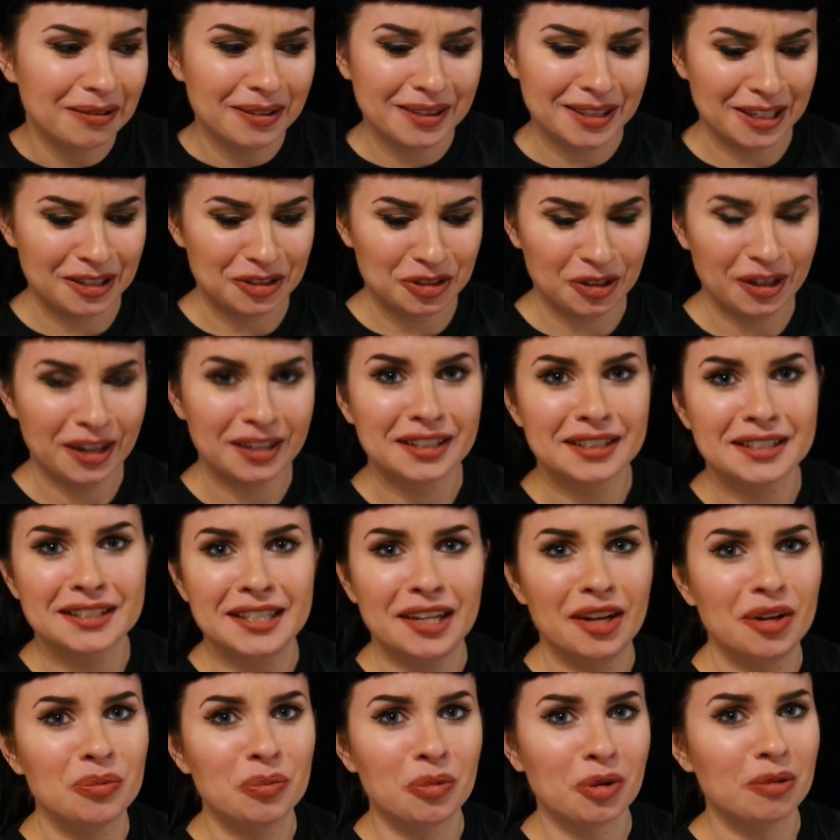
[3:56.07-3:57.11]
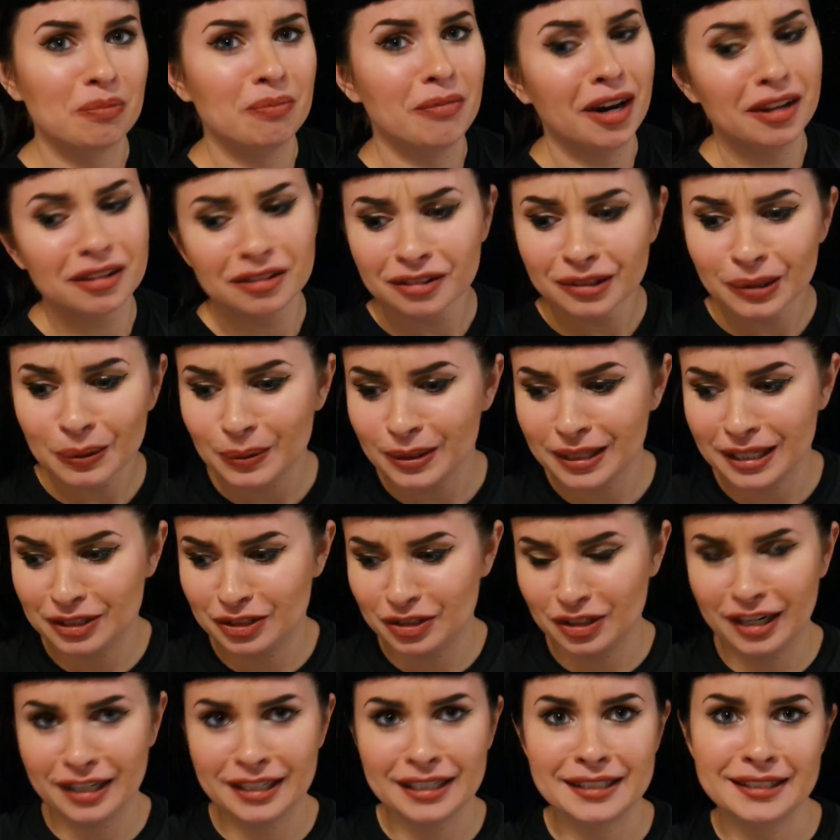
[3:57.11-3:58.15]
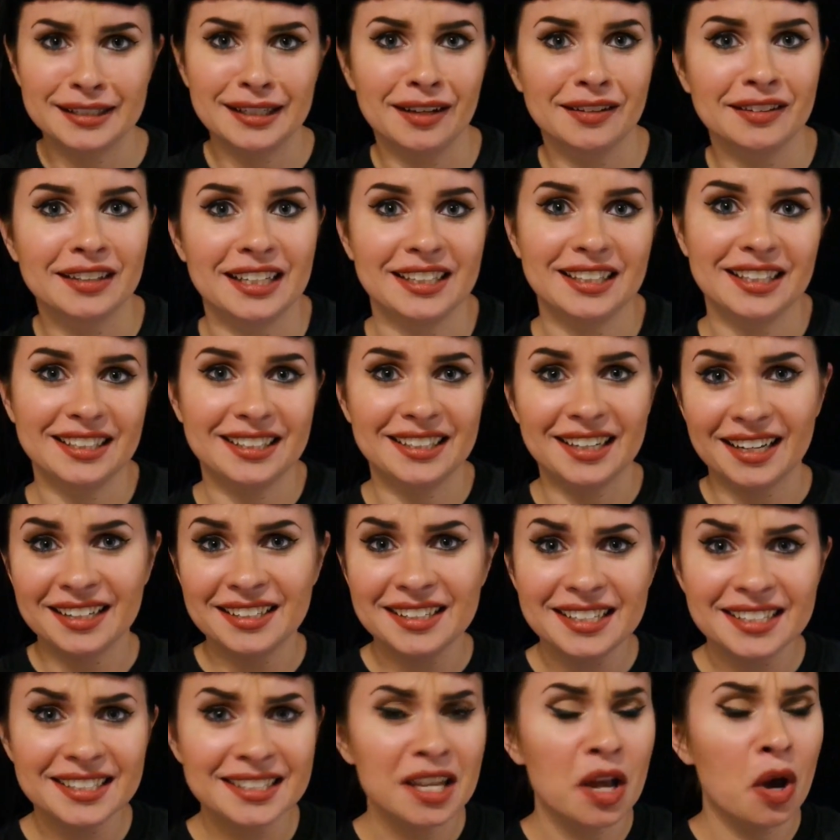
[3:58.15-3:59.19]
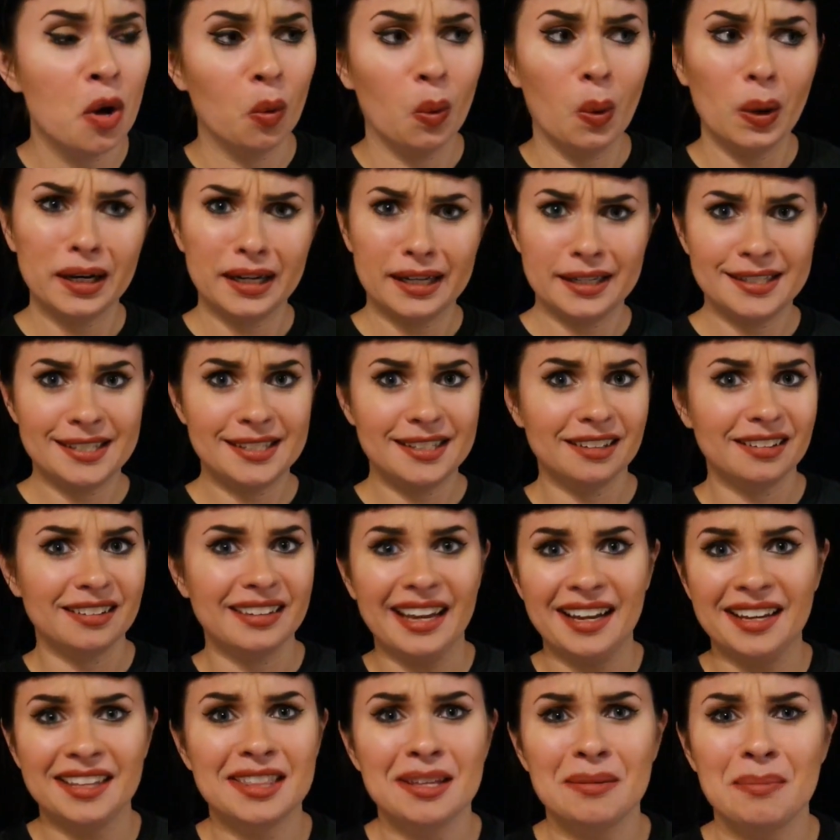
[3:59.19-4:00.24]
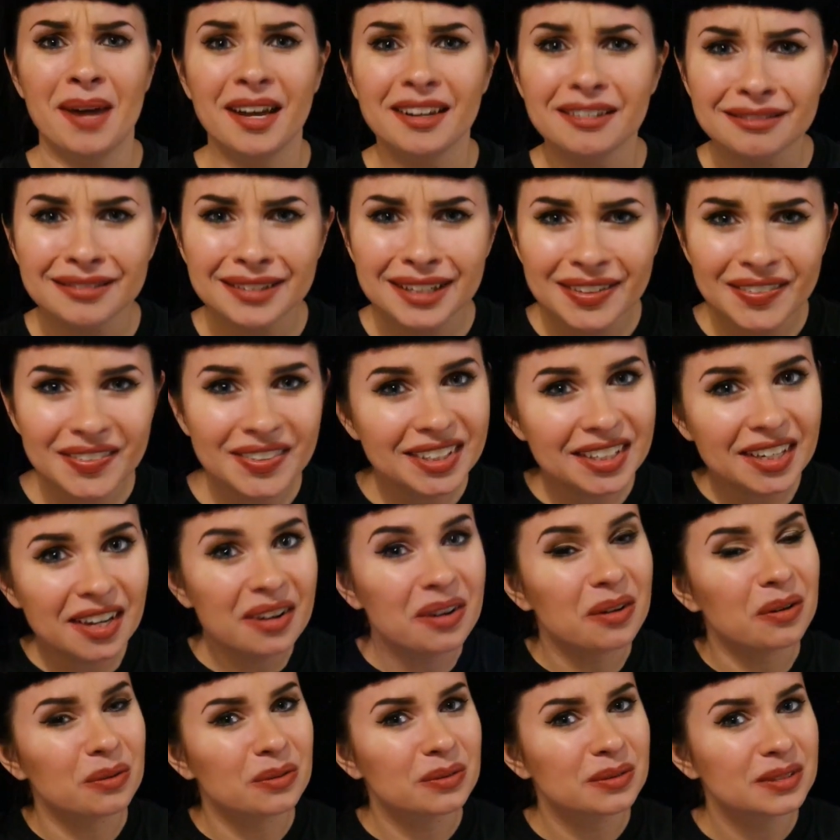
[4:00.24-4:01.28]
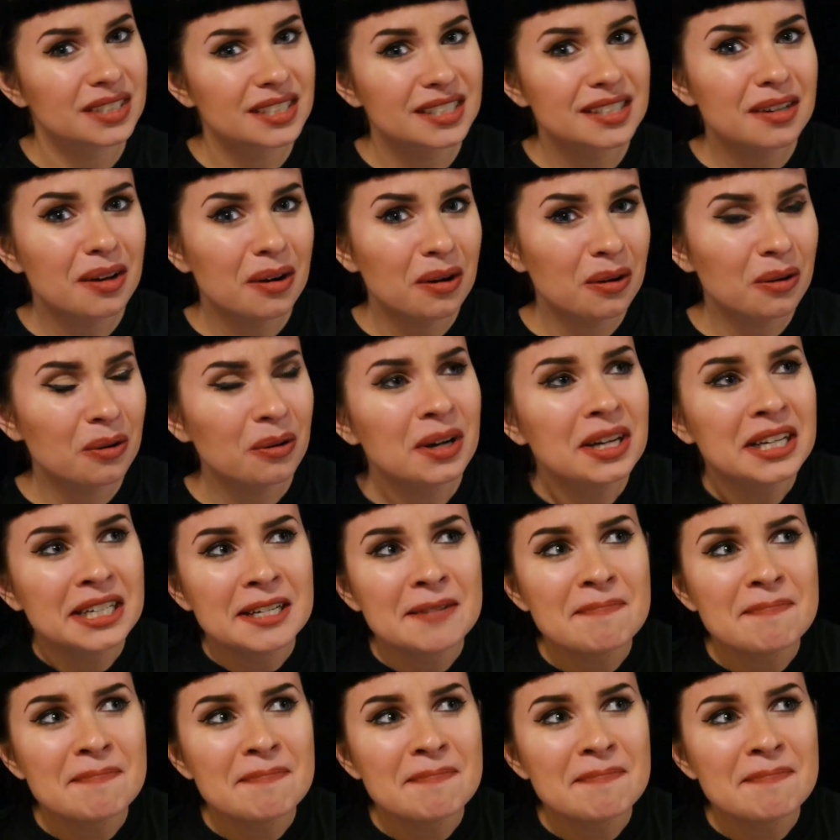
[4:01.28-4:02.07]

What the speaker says: Would they try to sound more modern? Would they try to sound like the 90s? Would I still like I don't even know. So